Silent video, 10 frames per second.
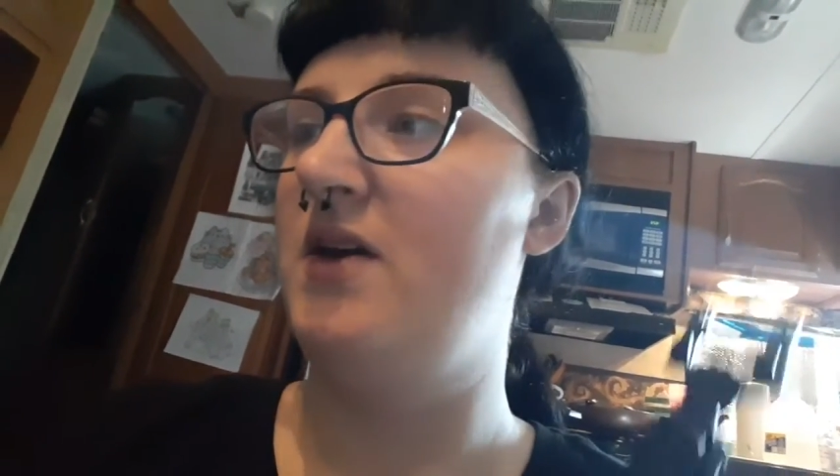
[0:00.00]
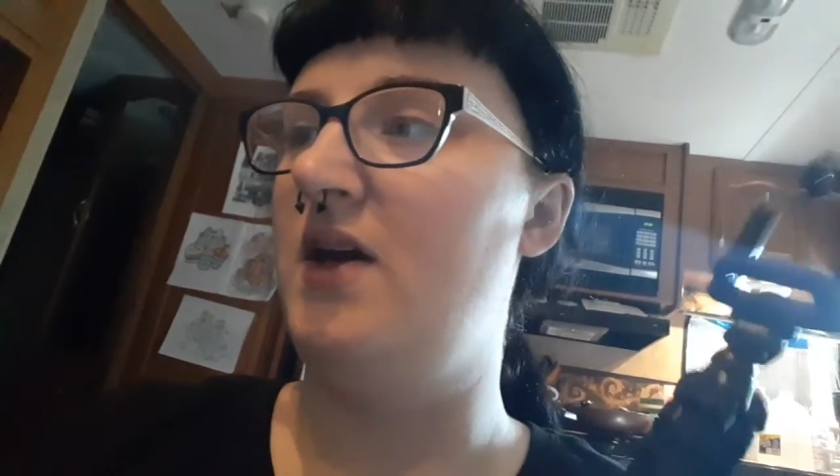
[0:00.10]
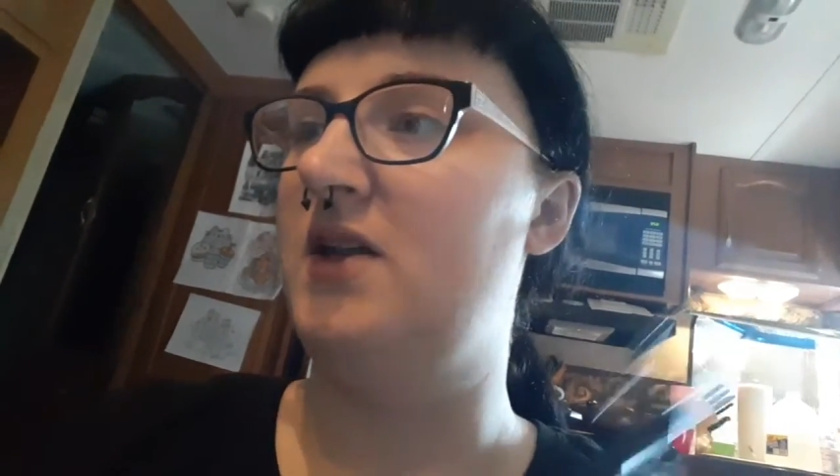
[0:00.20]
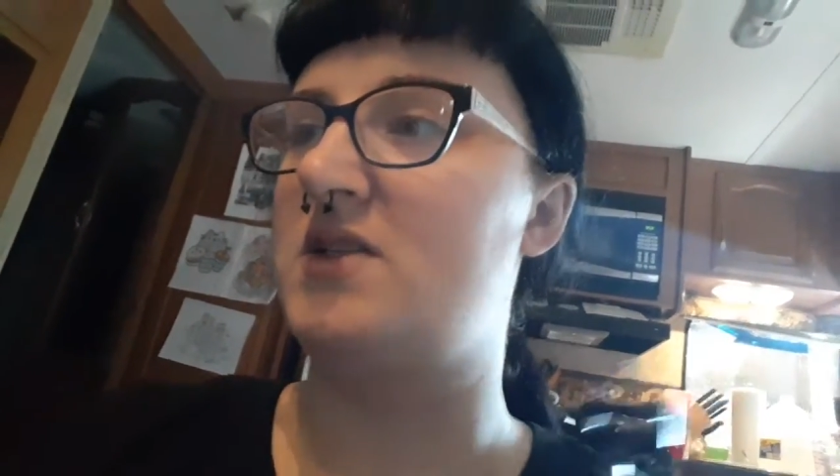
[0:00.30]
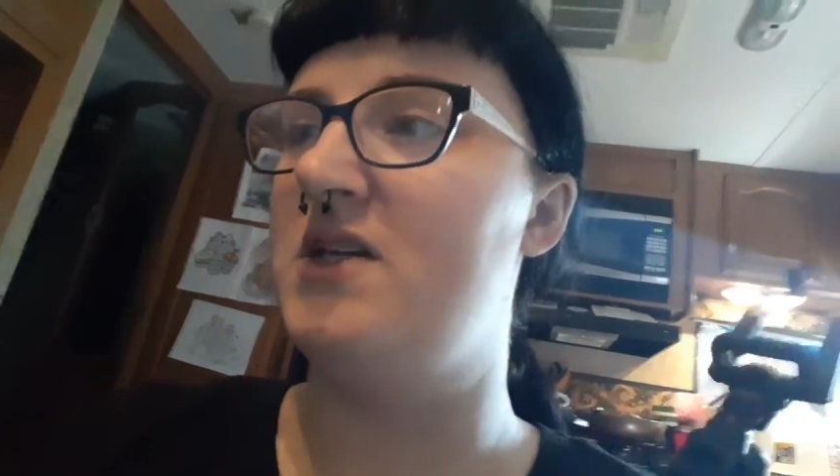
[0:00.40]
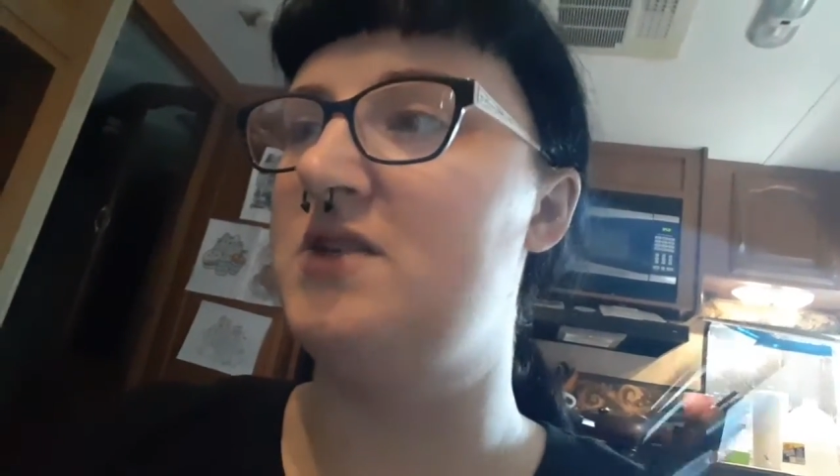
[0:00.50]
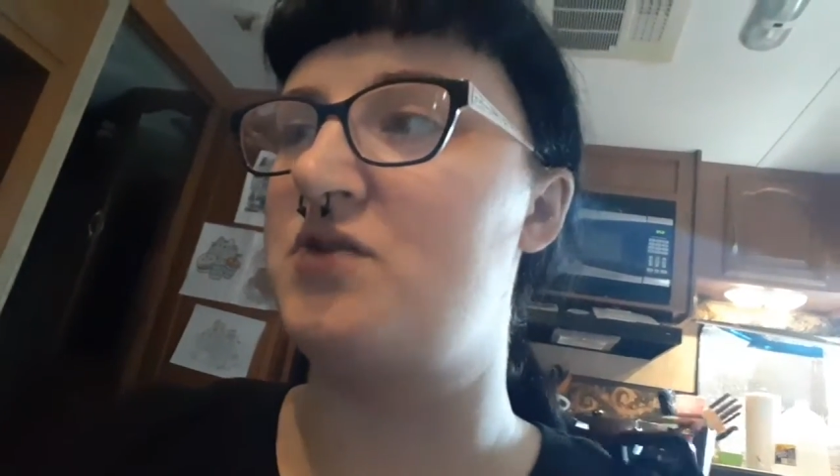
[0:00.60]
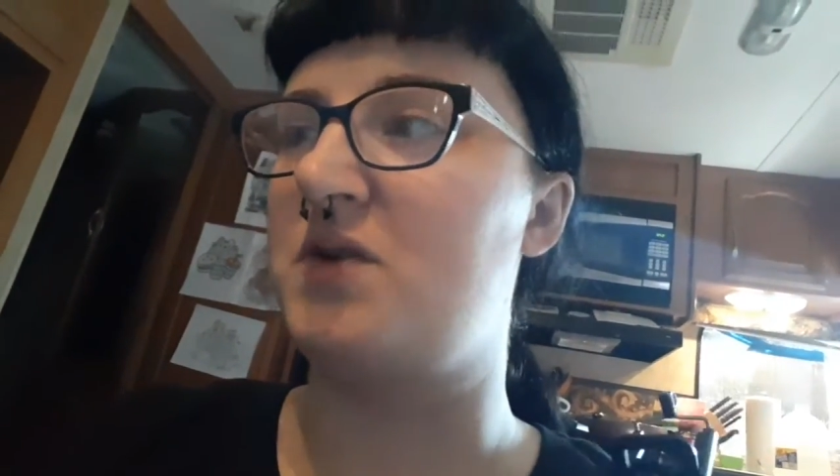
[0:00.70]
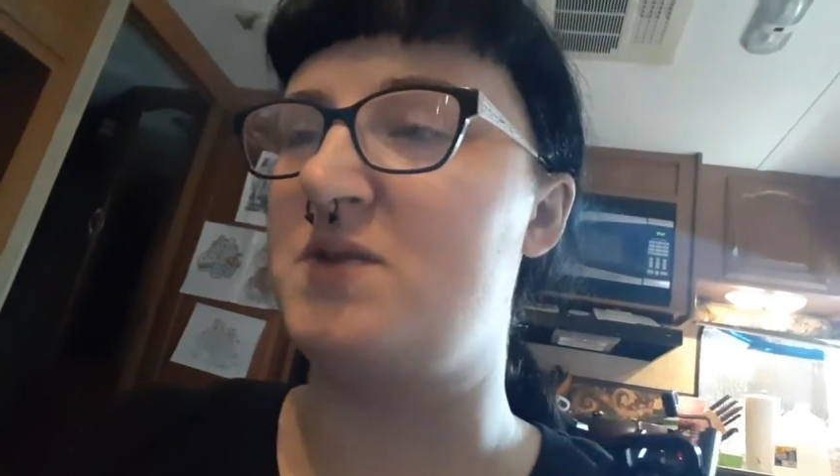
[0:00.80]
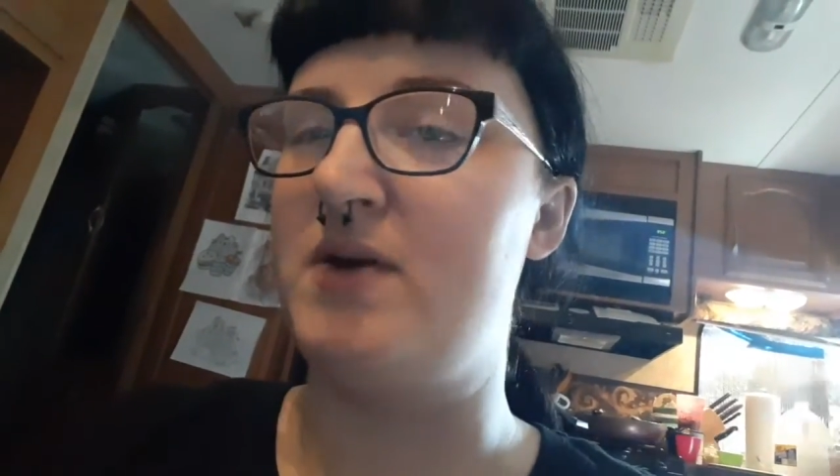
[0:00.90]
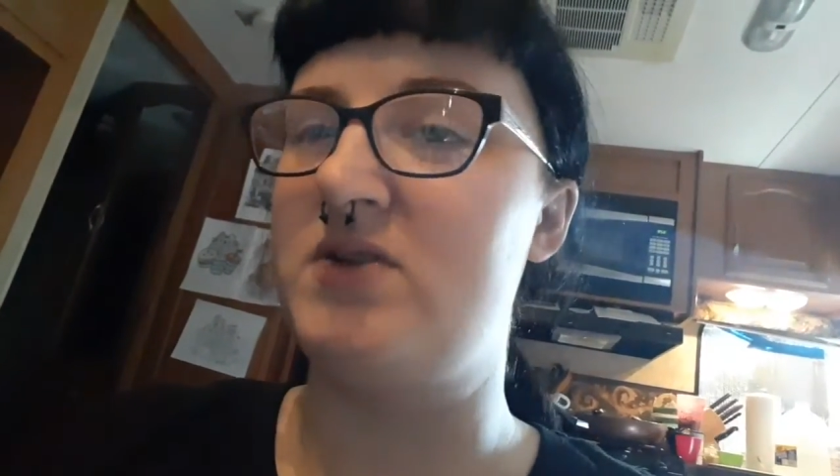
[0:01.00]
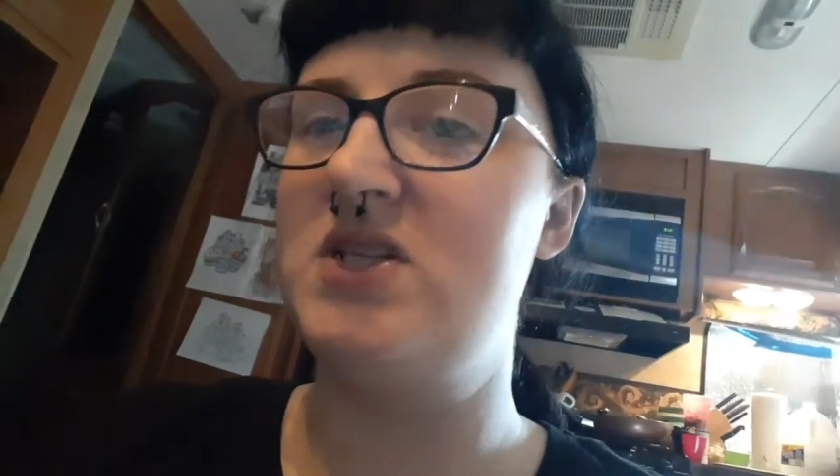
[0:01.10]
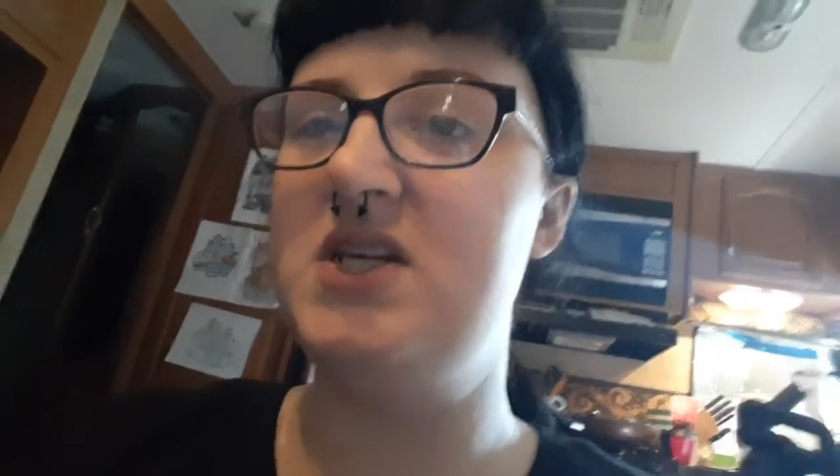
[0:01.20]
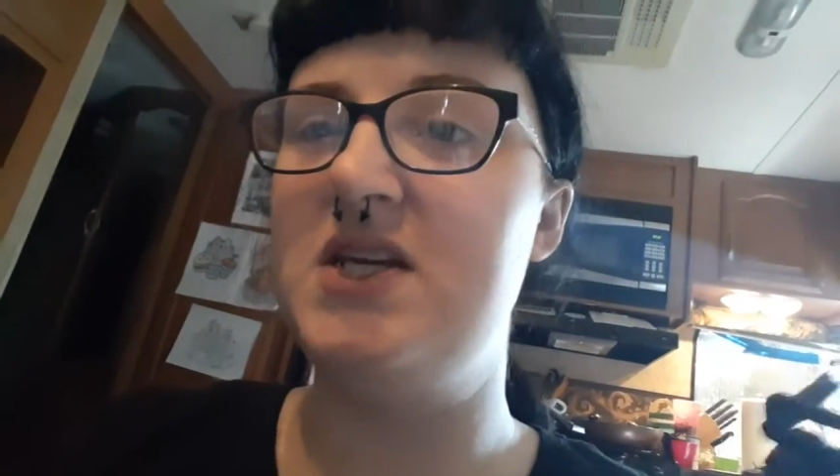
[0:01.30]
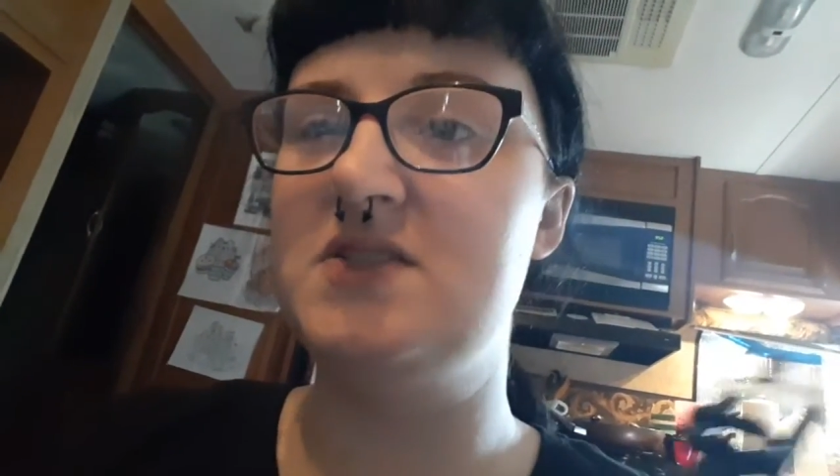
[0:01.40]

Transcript: And today's story is about tea,